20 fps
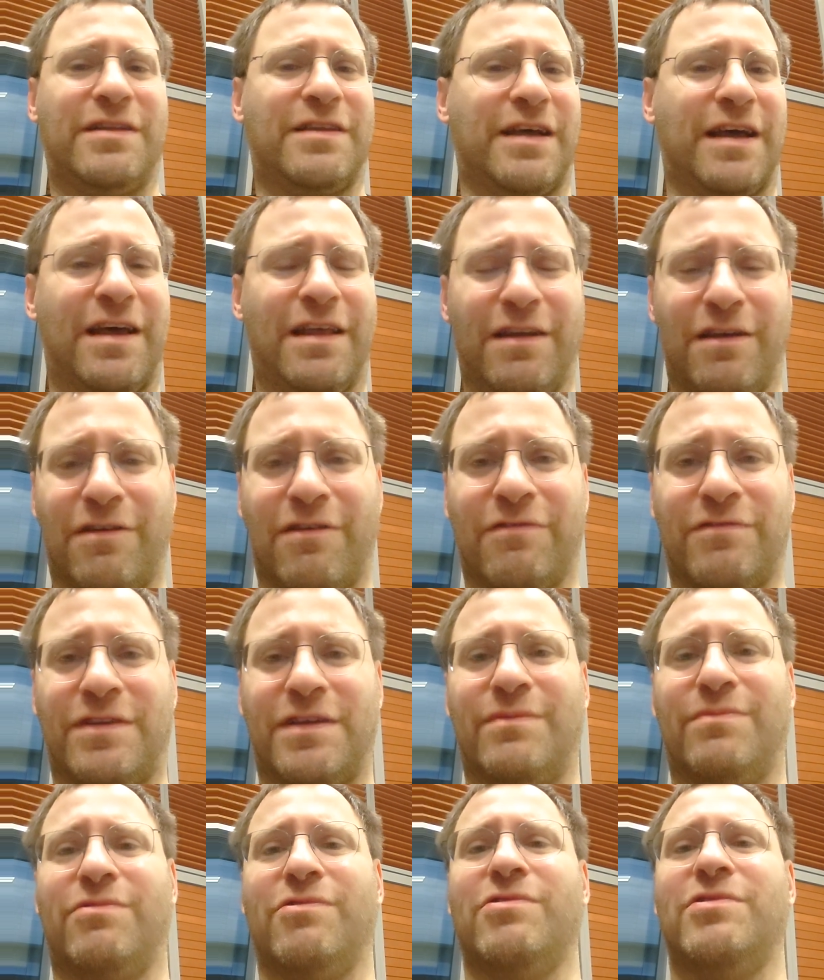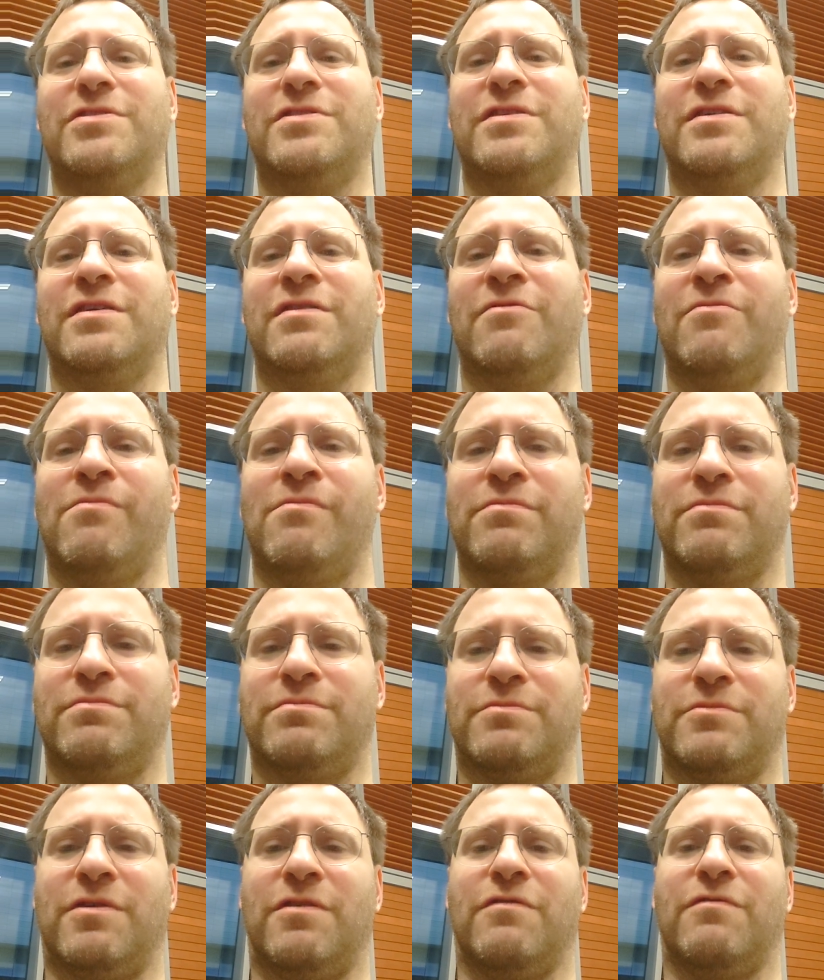any of the books
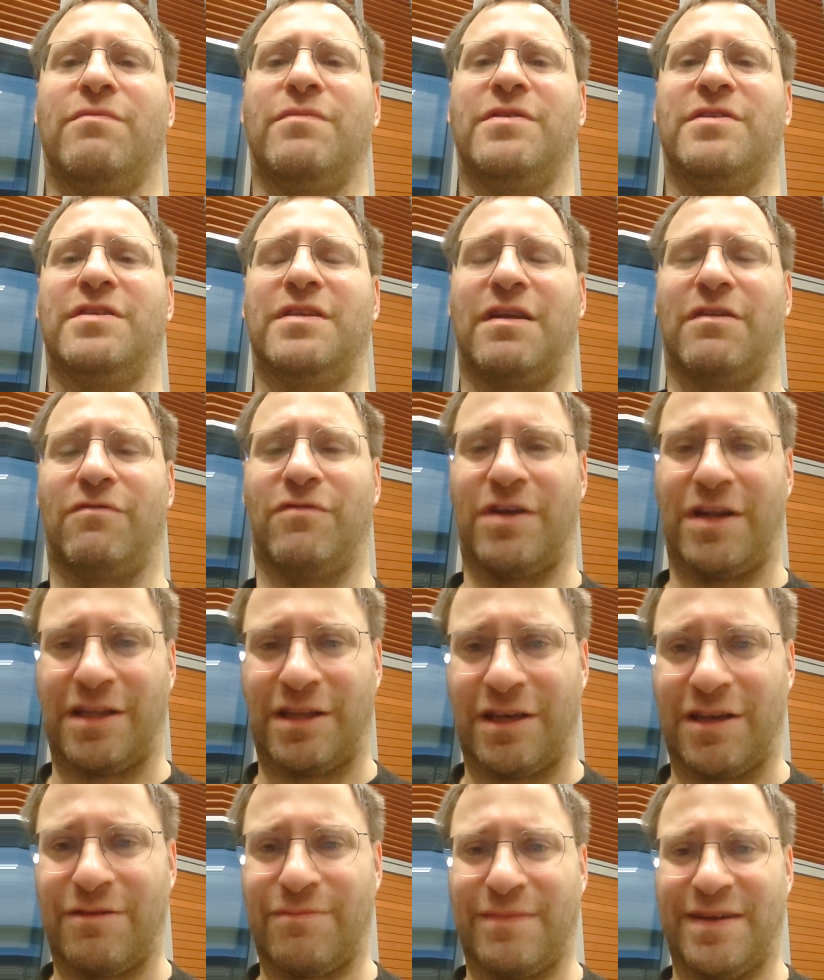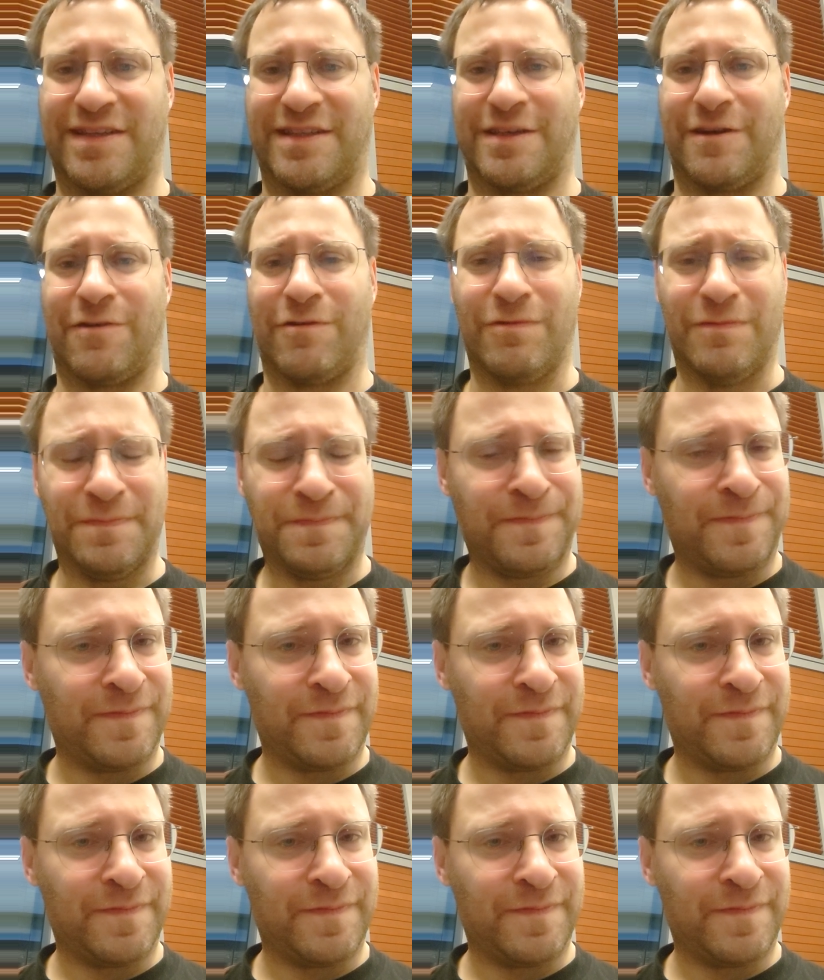of Mr. Frederick Masson,